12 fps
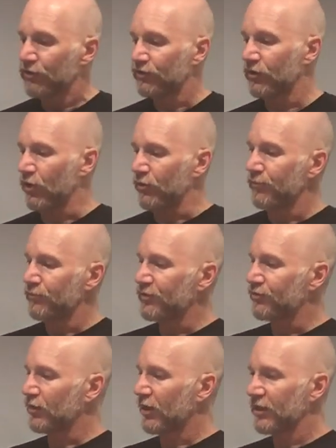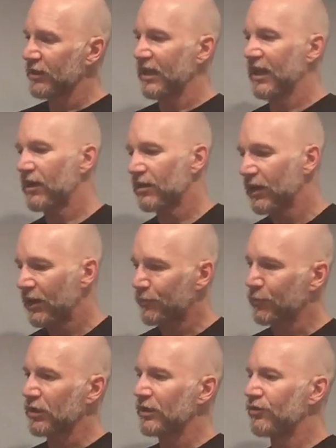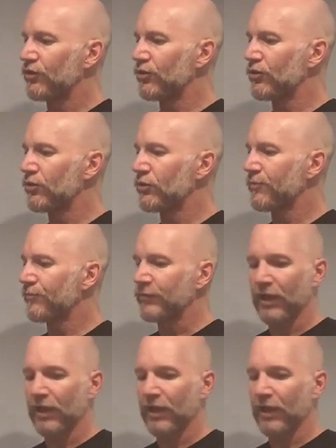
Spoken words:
So we started there, and we're going to do